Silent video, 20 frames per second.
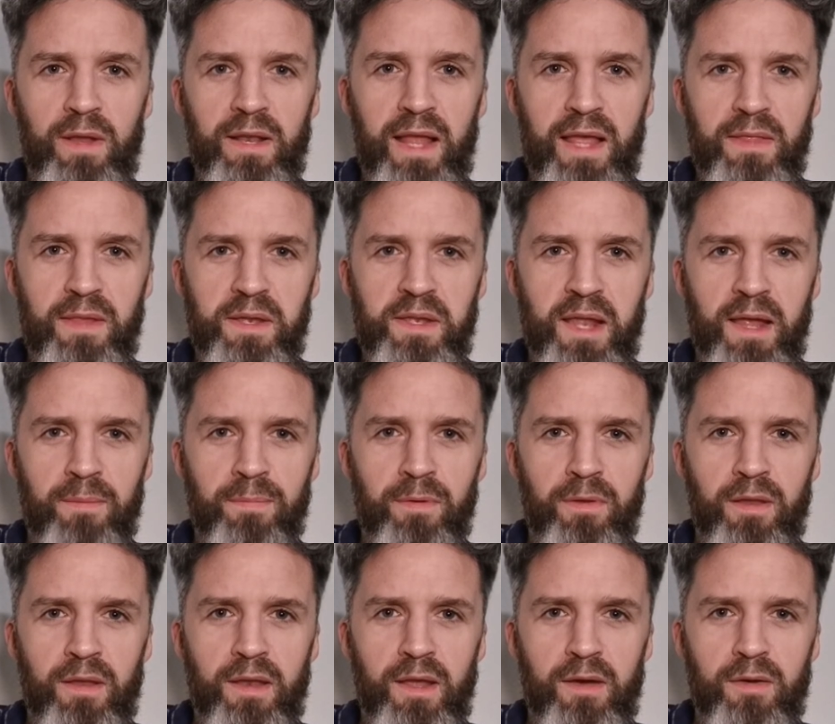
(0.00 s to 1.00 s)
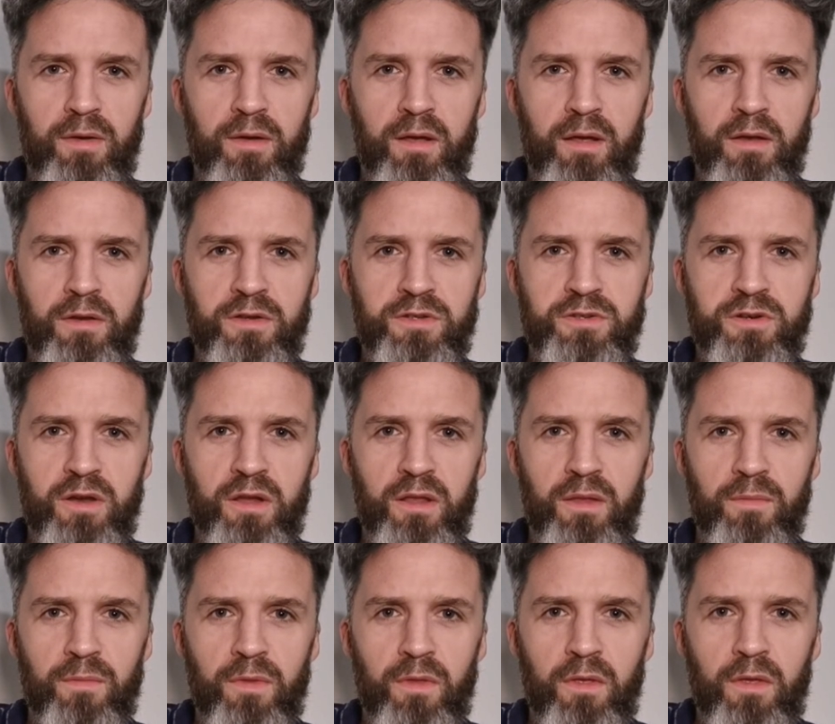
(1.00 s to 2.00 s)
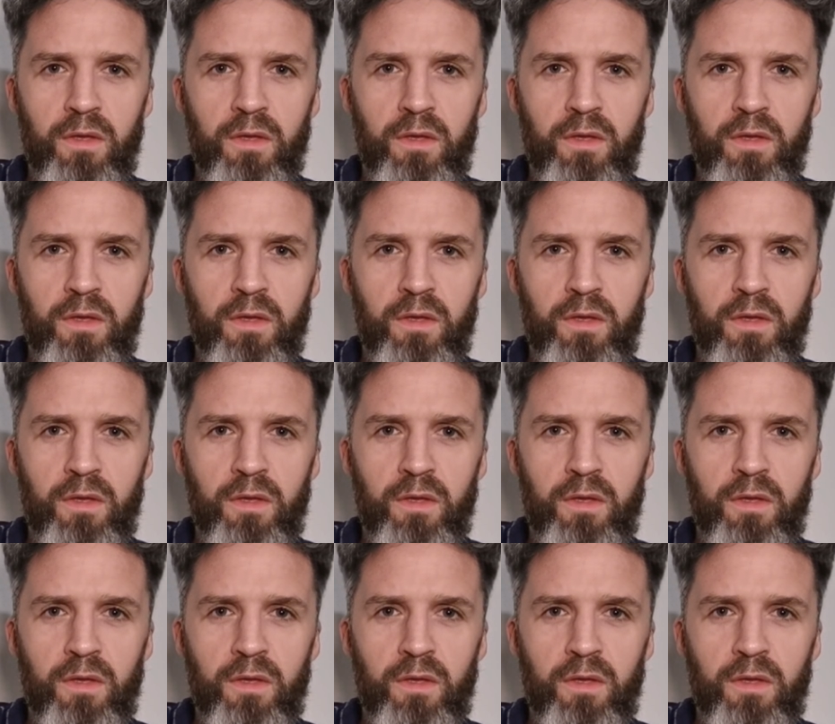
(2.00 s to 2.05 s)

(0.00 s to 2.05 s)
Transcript: we let this happen in our country.